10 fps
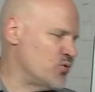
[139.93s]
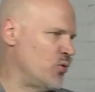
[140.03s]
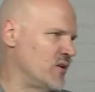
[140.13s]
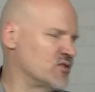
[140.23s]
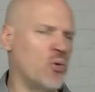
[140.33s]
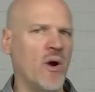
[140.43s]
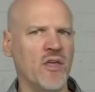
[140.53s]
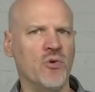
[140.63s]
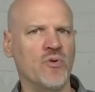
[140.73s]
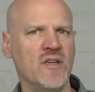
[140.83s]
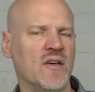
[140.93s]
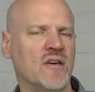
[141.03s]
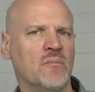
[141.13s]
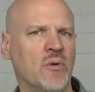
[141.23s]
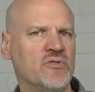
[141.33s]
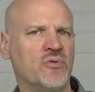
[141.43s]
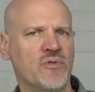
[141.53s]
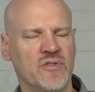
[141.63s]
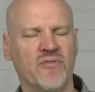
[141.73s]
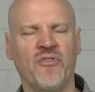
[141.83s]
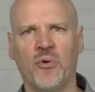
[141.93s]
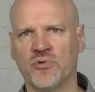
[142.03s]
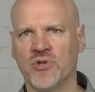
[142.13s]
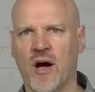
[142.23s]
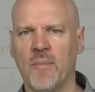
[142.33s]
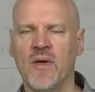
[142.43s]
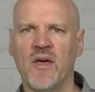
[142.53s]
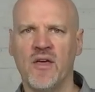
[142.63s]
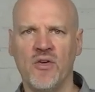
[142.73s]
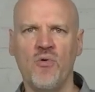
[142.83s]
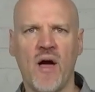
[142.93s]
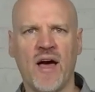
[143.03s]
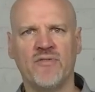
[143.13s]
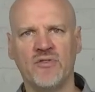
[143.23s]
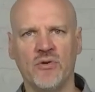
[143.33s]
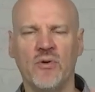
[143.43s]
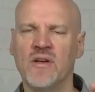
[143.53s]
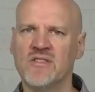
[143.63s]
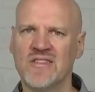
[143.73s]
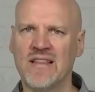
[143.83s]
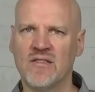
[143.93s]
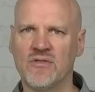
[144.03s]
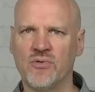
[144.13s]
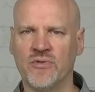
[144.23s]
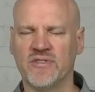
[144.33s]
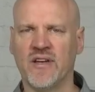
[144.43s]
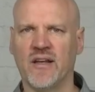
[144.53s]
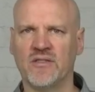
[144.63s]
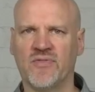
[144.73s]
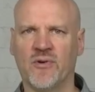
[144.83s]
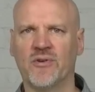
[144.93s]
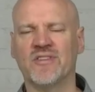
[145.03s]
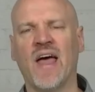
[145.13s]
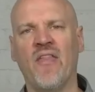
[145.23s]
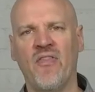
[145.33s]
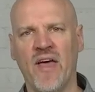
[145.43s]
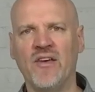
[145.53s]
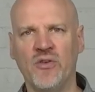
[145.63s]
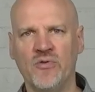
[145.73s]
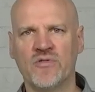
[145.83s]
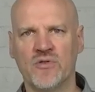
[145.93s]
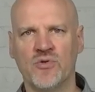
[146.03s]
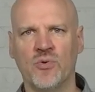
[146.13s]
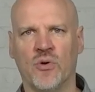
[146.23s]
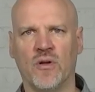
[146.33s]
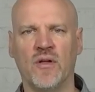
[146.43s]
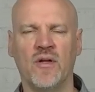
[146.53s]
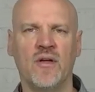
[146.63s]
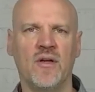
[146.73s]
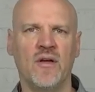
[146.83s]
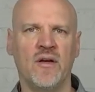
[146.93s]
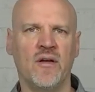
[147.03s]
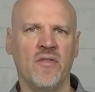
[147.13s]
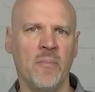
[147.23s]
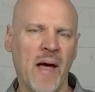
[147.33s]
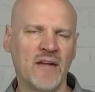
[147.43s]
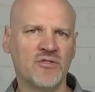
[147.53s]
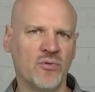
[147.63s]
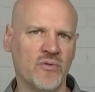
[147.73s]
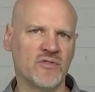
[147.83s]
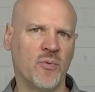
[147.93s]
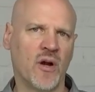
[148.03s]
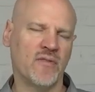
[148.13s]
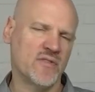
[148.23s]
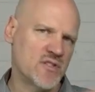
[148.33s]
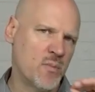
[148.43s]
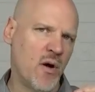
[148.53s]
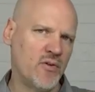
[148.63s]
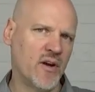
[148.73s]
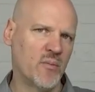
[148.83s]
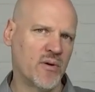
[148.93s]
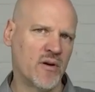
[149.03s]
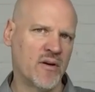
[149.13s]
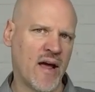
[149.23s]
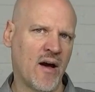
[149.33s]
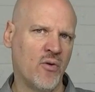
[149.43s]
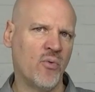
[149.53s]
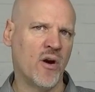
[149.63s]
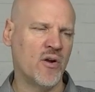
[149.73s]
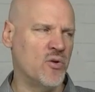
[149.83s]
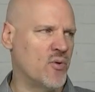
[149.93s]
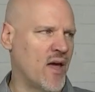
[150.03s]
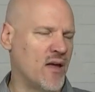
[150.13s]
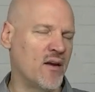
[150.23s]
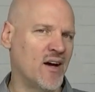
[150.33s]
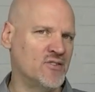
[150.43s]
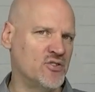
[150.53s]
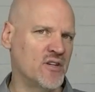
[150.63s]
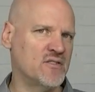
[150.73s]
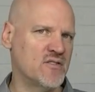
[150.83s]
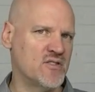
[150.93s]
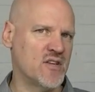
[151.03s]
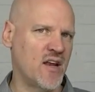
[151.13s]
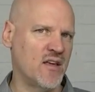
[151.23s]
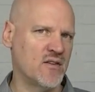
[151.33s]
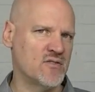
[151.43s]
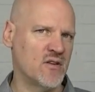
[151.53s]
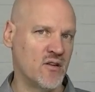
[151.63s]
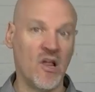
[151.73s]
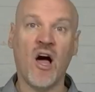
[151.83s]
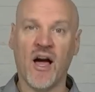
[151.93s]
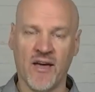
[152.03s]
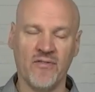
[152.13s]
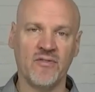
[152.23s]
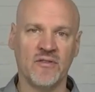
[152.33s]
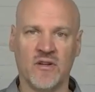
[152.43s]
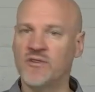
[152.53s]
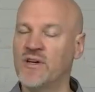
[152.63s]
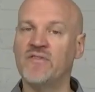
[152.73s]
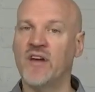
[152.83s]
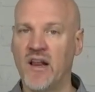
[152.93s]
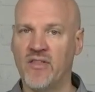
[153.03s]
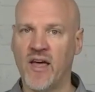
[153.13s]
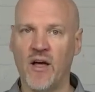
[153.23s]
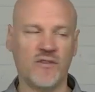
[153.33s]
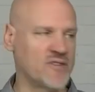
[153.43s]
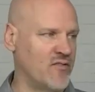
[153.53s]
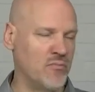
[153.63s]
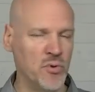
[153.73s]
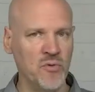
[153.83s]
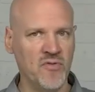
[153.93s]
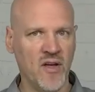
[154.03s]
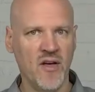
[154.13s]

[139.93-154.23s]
tool is quite unique. Most tools in Photoshop, you have to set the tool settings first and then use the tool. The patch tool is one of a small number now where you can adjust the settings live. As long as you haven't done anything else, I've moved